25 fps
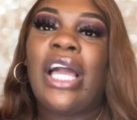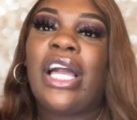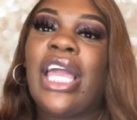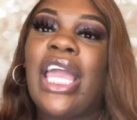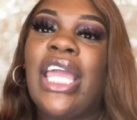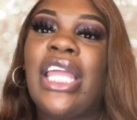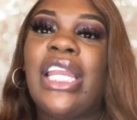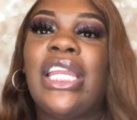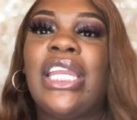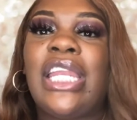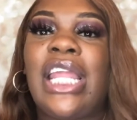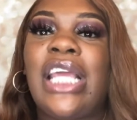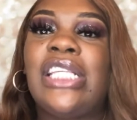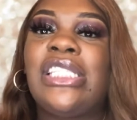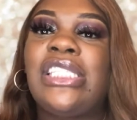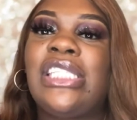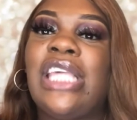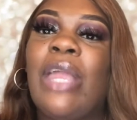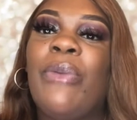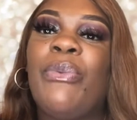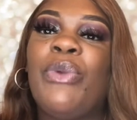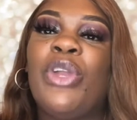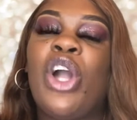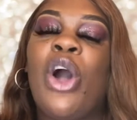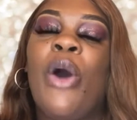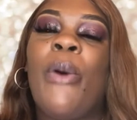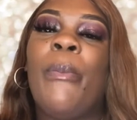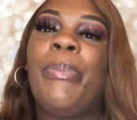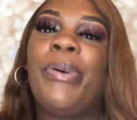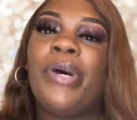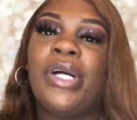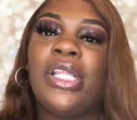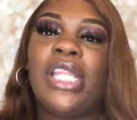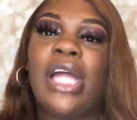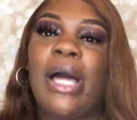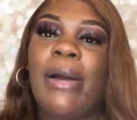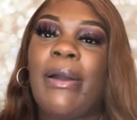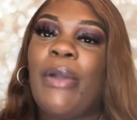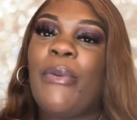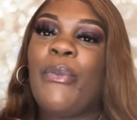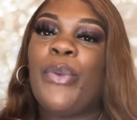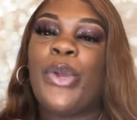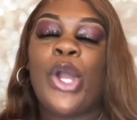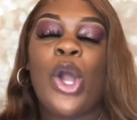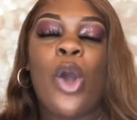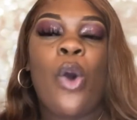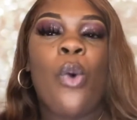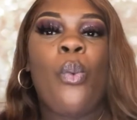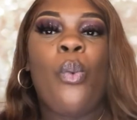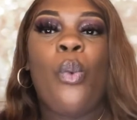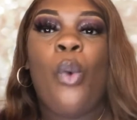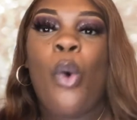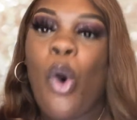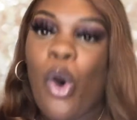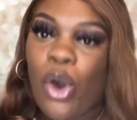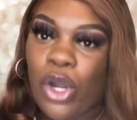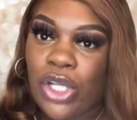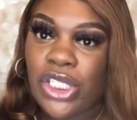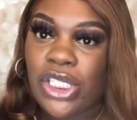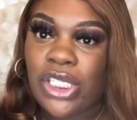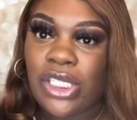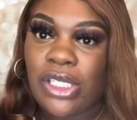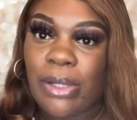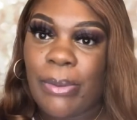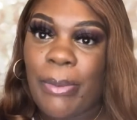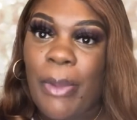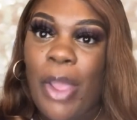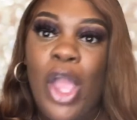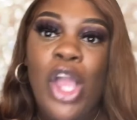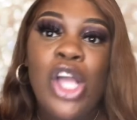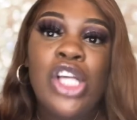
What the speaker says: Okay, the next day we gonna pull up and we gonna wash them.